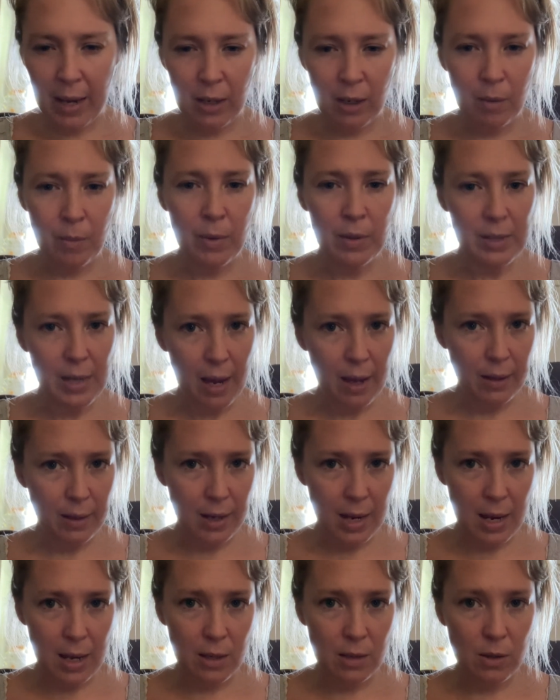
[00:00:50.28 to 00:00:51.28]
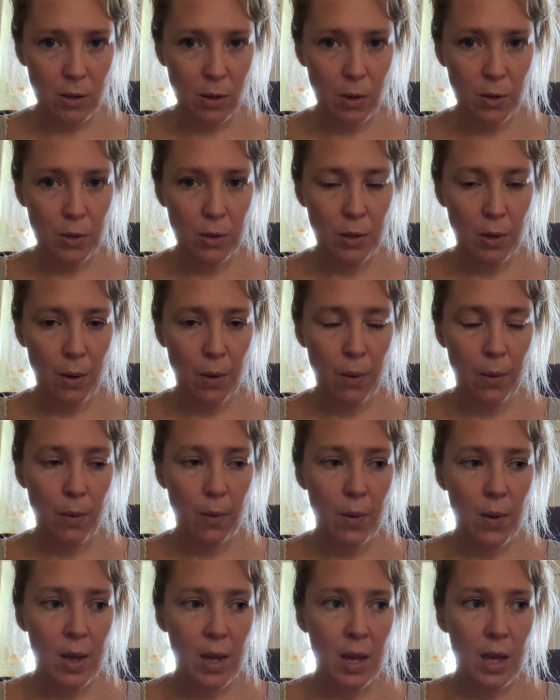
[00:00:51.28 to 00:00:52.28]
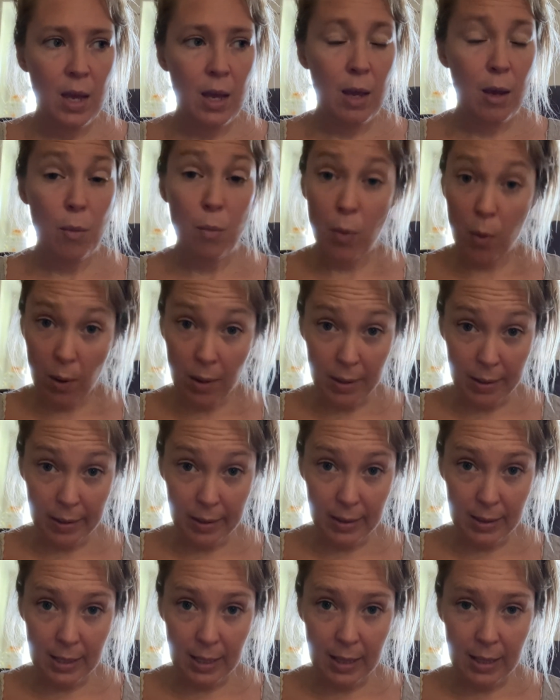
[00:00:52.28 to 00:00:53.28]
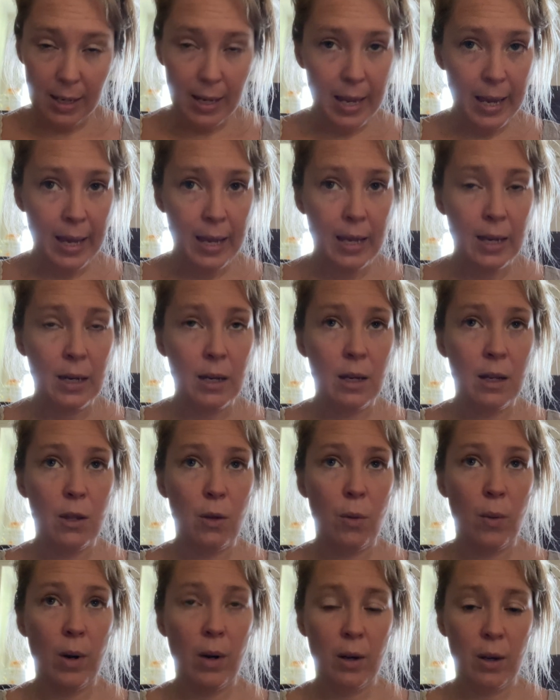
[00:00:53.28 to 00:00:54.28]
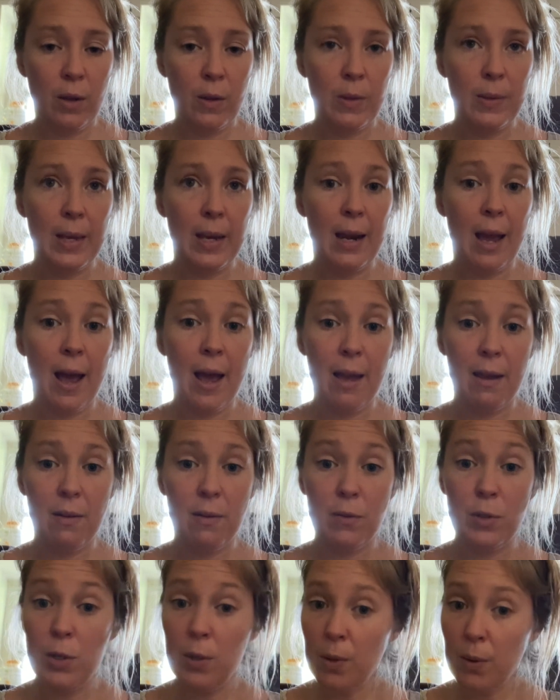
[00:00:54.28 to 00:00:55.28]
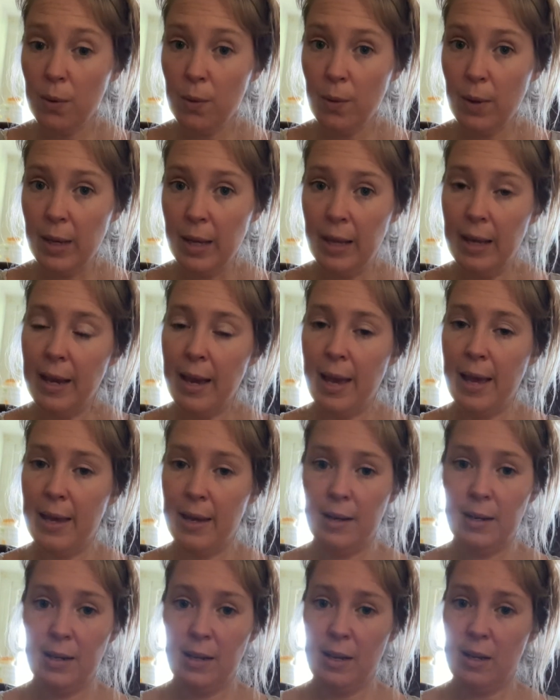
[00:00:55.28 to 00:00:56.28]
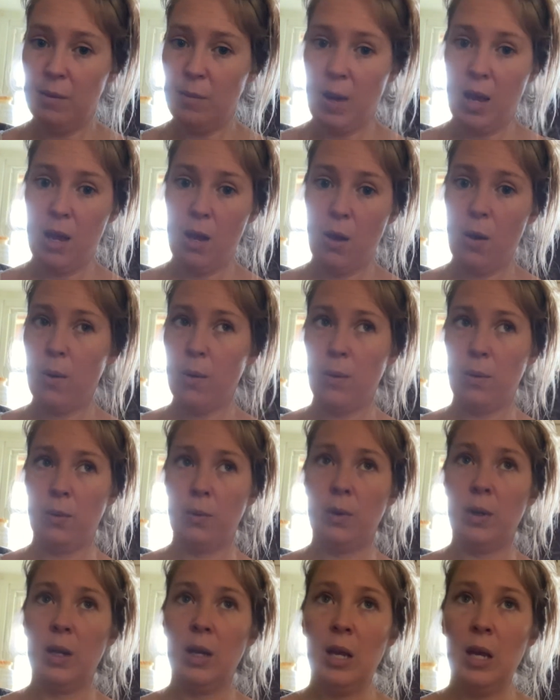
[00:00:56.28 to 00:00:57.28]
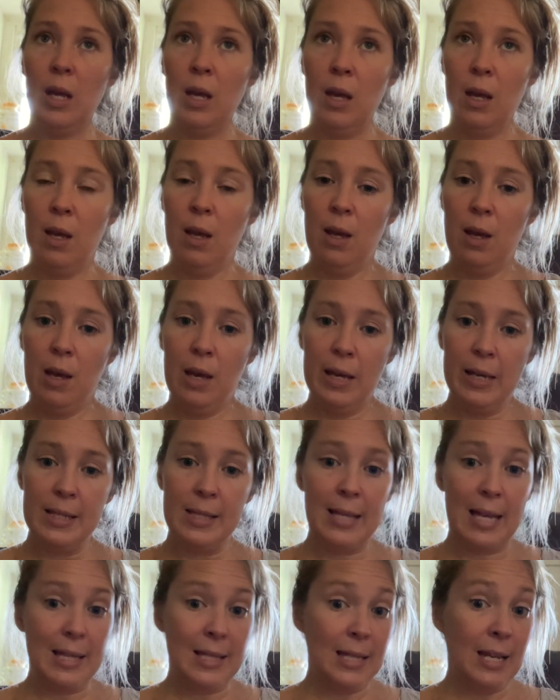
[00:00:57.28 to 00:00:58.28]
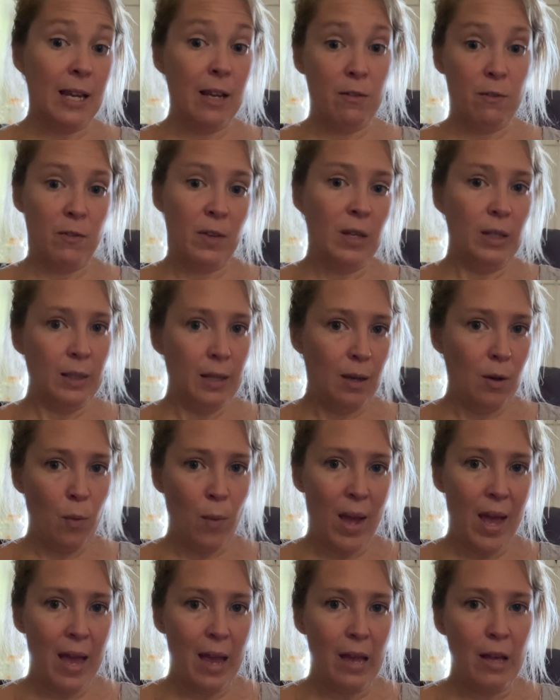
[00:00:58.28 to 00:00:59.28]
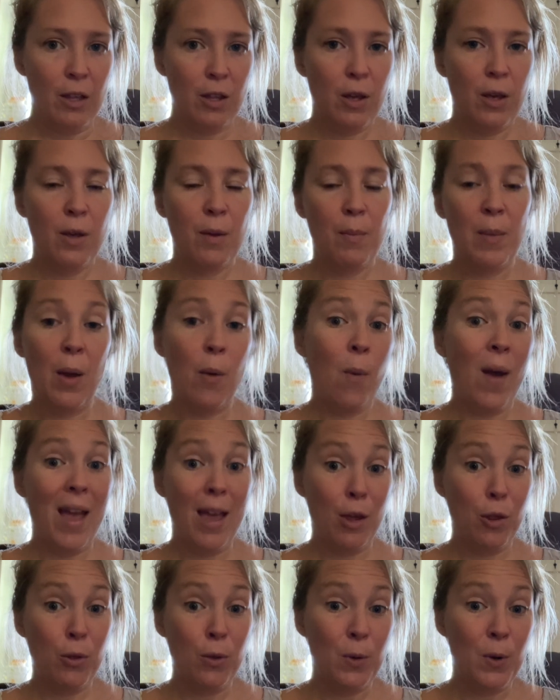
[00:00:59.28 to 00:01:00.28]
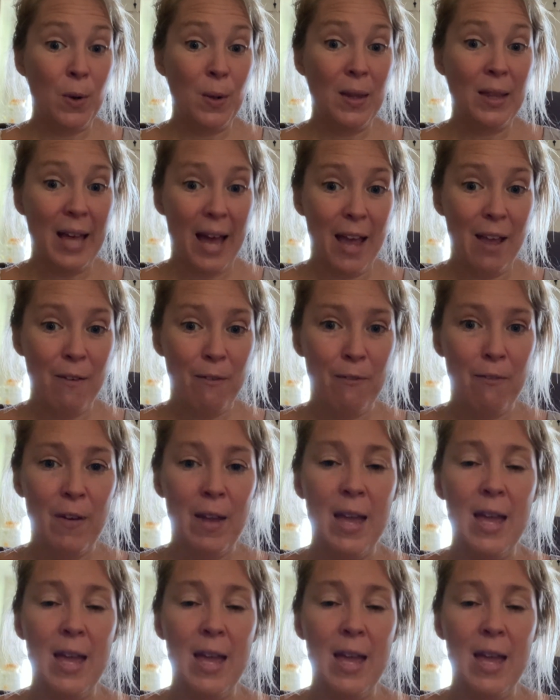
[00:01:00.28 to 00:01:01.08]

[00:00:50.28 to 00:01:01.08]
modalities are so important in the work that I do and in my own sensing and feeling my way through life.